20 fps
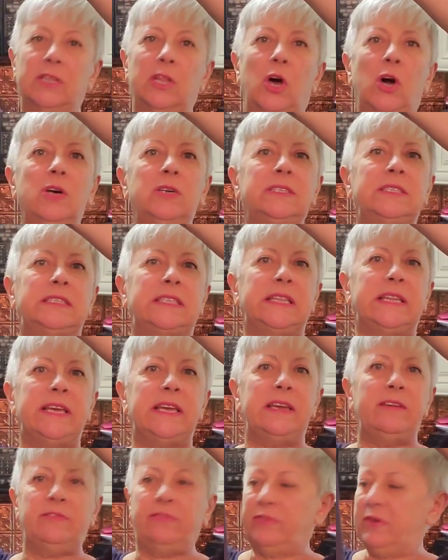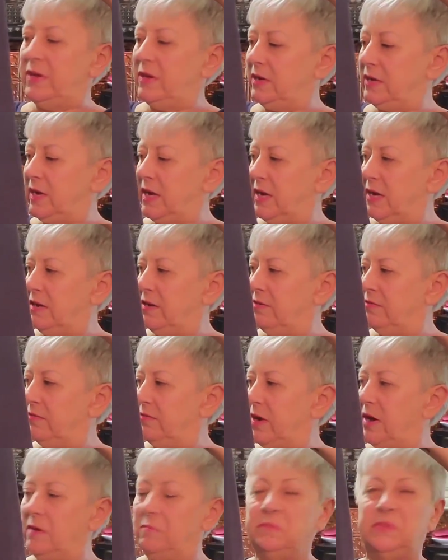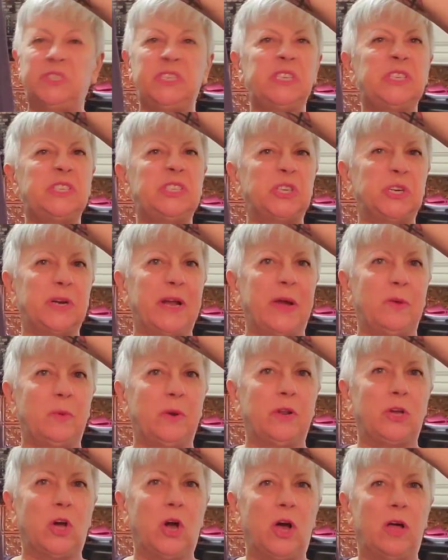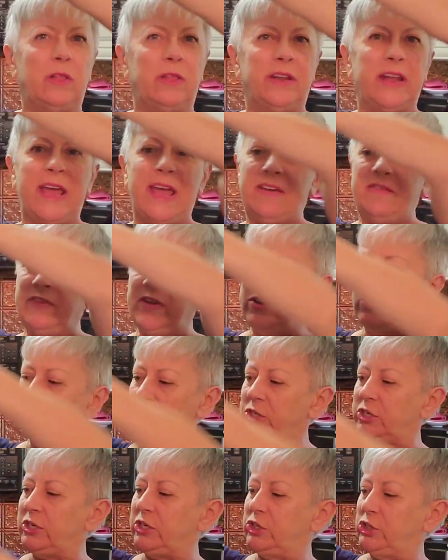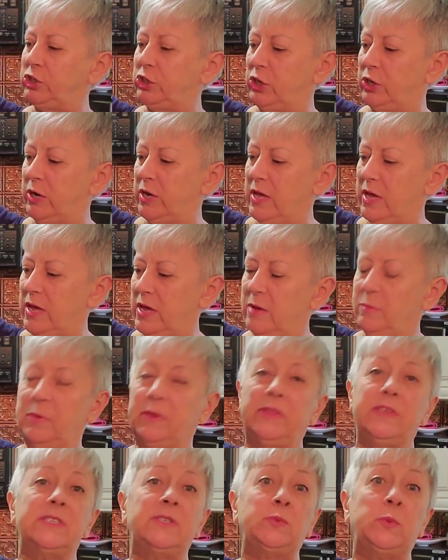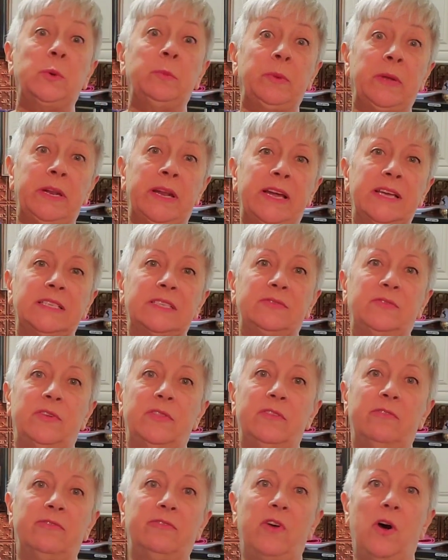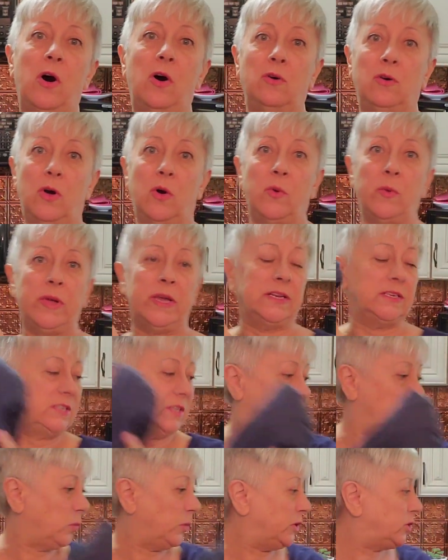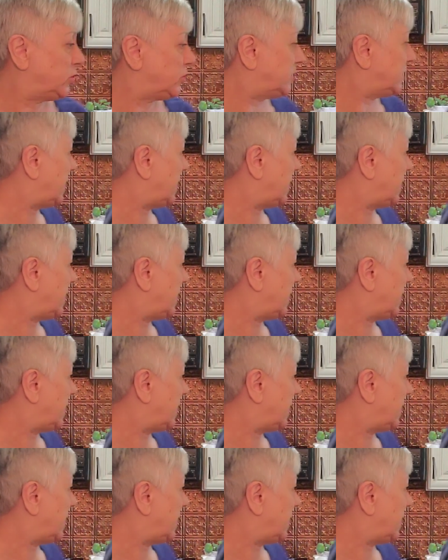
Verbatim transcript: a long sleeve kind of um, t-shirt, I would call it, a heavier t-shirt. But this will be nice for the fall going into the winter